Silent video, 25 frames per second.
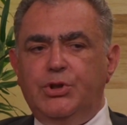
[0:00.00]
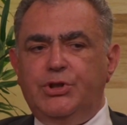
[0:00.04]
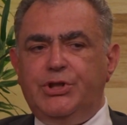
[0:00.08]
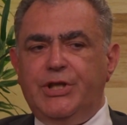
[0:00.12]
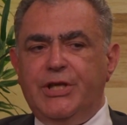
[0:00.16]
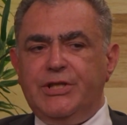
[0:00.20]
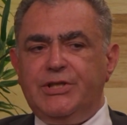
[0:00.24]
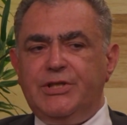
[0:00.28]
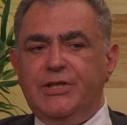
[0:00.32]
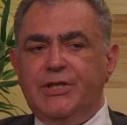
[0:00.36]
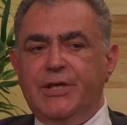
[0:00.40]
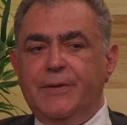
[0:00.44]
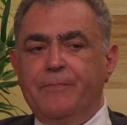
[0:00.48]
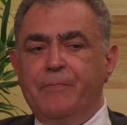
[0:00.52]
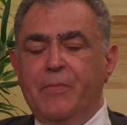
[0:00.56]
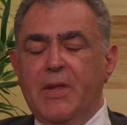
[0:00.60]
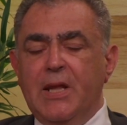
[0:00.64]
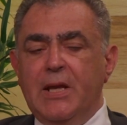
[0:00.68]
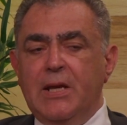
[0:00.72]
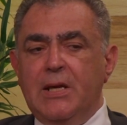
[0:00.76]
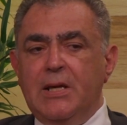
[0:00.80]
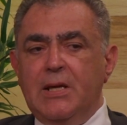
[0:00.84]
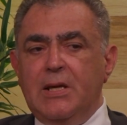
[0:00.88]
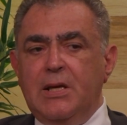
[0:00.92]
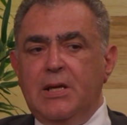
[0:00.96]
Chechnya.
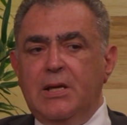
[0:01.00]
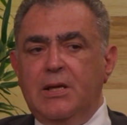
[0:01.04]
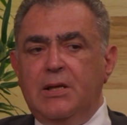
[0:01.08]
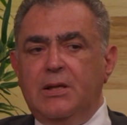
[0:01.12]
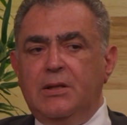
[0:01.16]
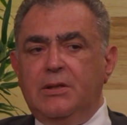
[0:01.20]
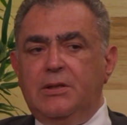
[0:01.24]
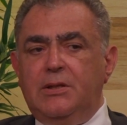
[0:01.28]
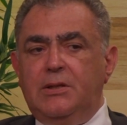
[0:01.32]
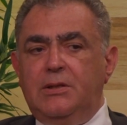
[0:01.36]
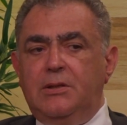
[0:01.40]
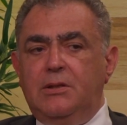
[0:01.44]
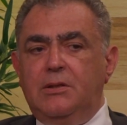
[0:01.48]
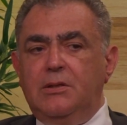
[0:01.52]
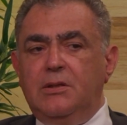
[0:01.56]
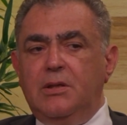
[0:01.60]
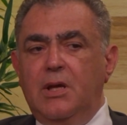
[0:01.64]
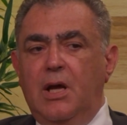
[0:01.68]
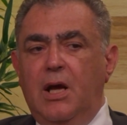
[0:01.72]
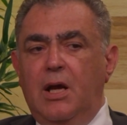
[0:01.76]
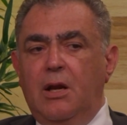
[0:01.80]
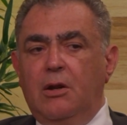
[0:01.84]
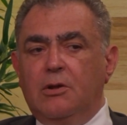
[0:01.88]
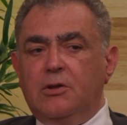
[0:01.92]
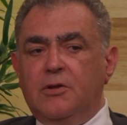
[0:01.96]

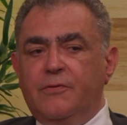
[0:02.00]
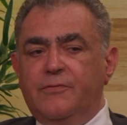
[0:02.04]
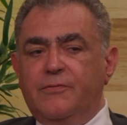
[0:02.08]
A lot of